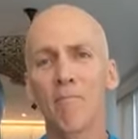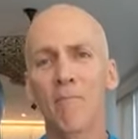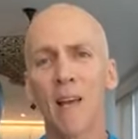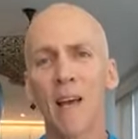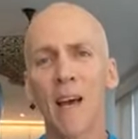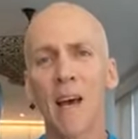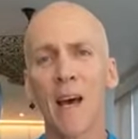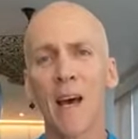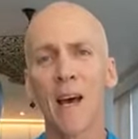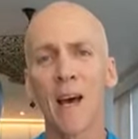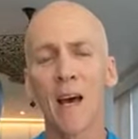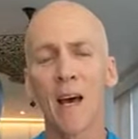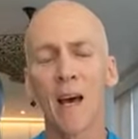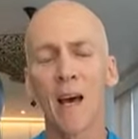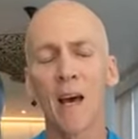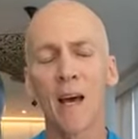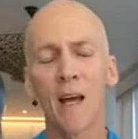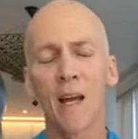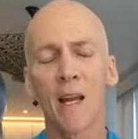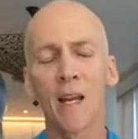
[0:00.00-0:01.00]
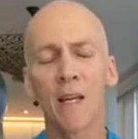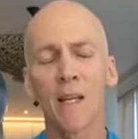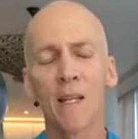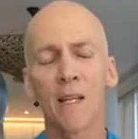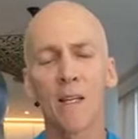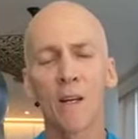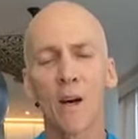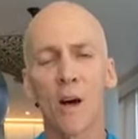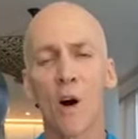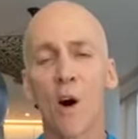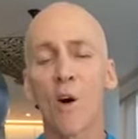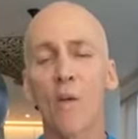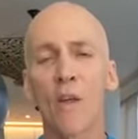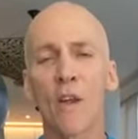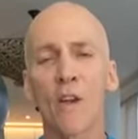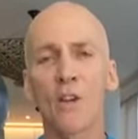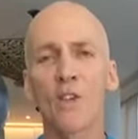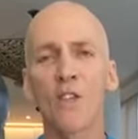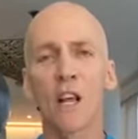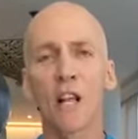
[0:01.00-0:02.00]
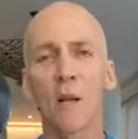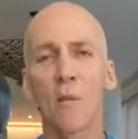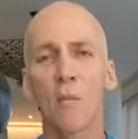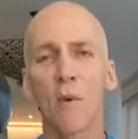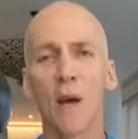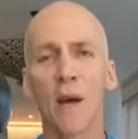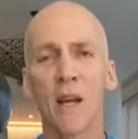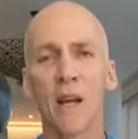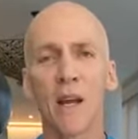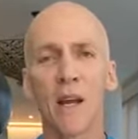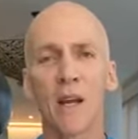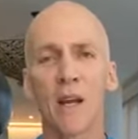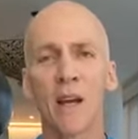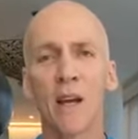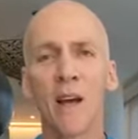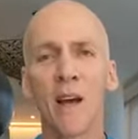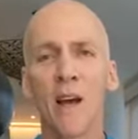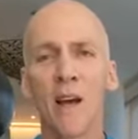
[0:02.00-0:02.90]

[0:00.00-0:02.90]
and all that are celebrating.